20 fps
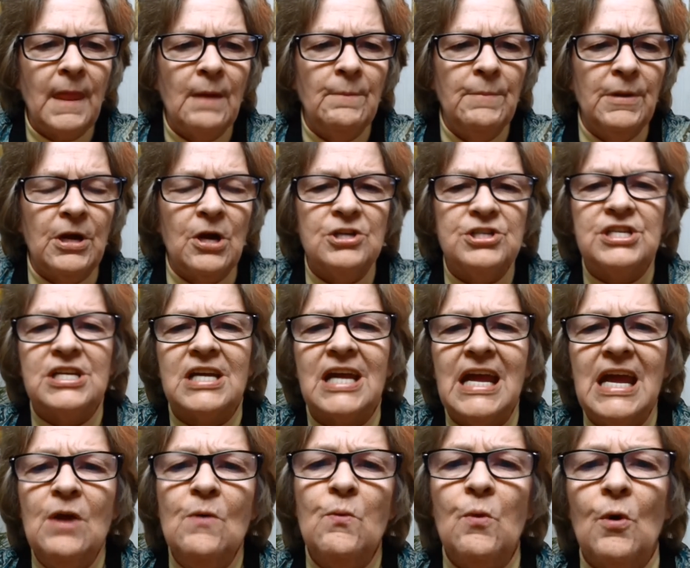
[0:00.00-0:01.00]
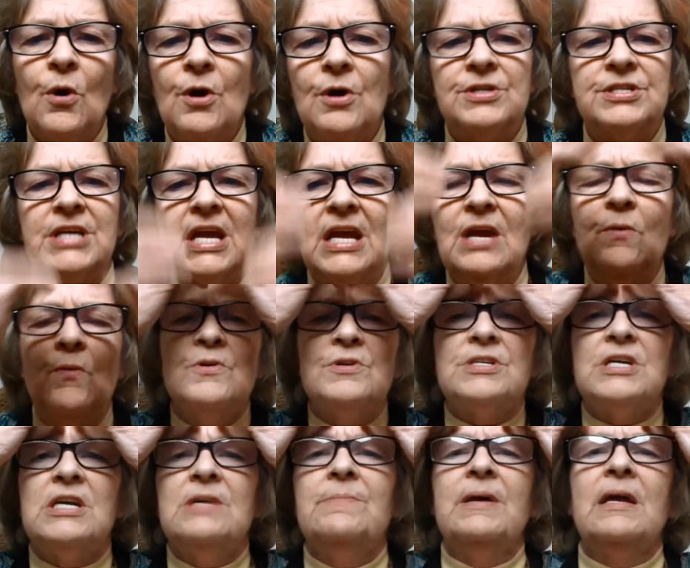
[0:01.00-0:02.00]
Because the
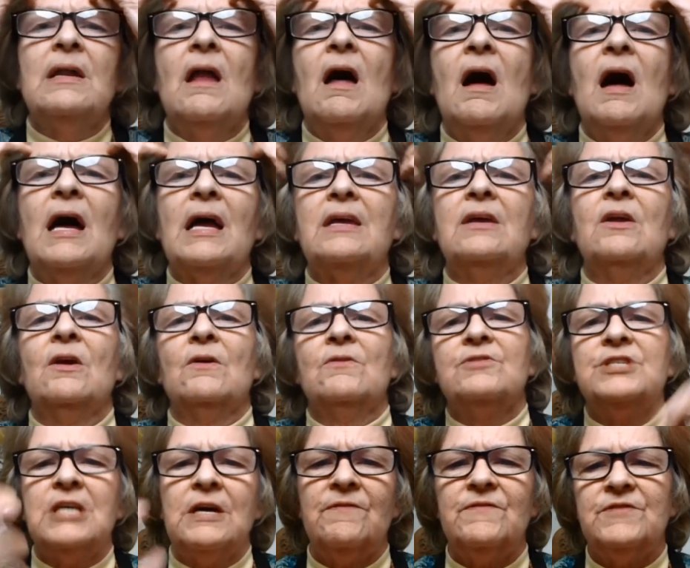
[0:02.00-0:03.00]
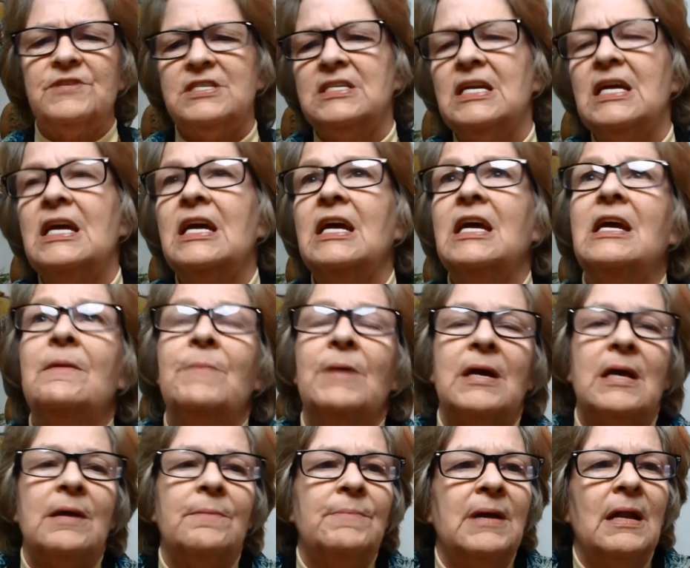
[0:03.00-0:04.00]
keywords can be like, self-esteem.
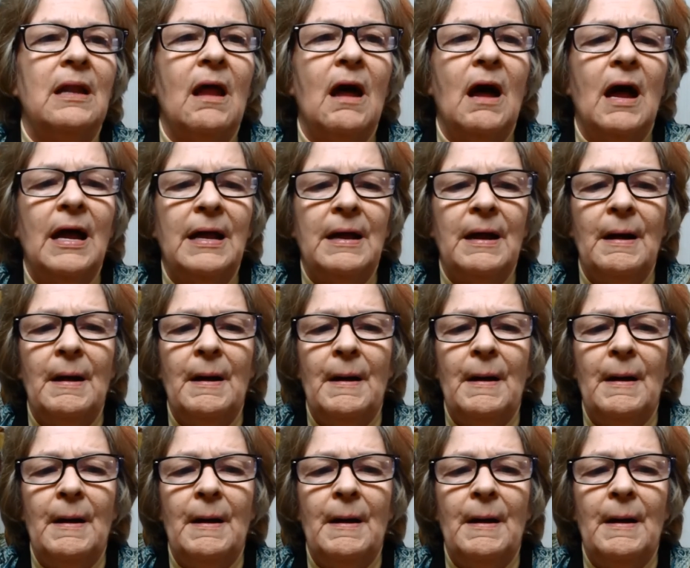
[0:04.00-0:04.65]
It can be like